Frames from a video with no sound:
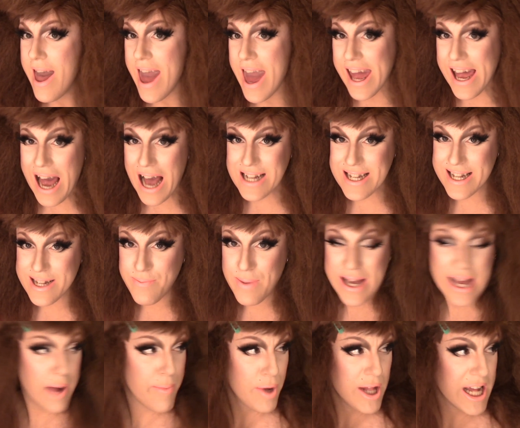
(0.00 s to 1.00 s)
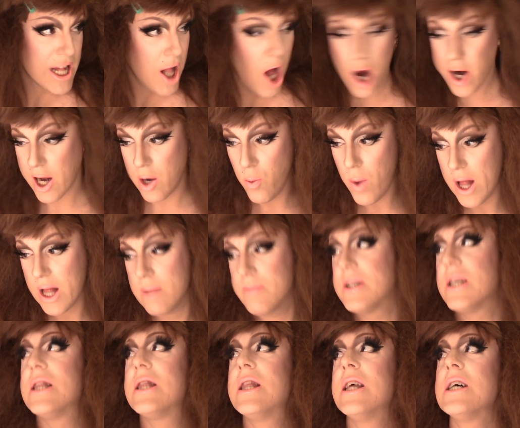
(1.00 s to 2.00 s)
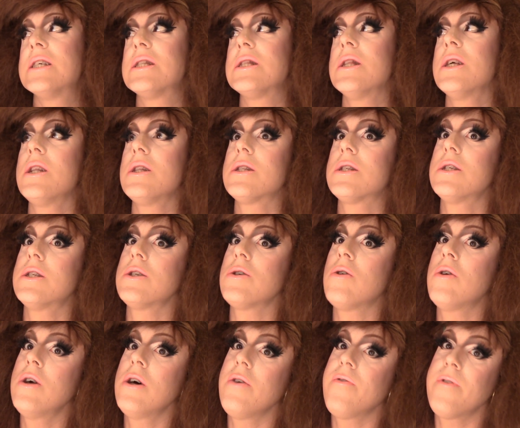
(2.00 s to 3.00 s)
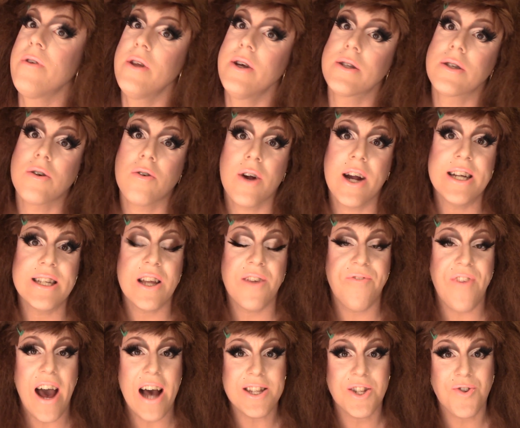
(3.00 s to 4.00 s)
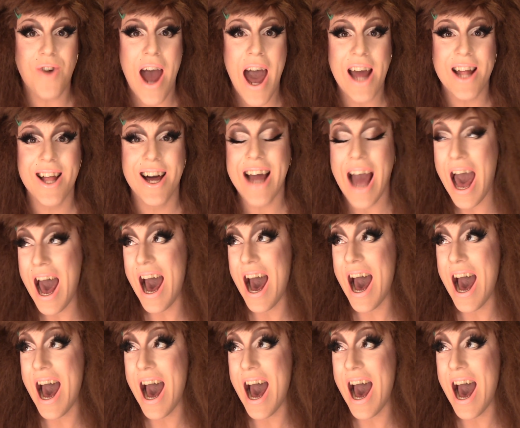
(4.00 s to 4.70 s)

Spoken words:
Hey guys, it's me, Kimberly Clark, and welcome to this little tutorial for this crazy fast drag look.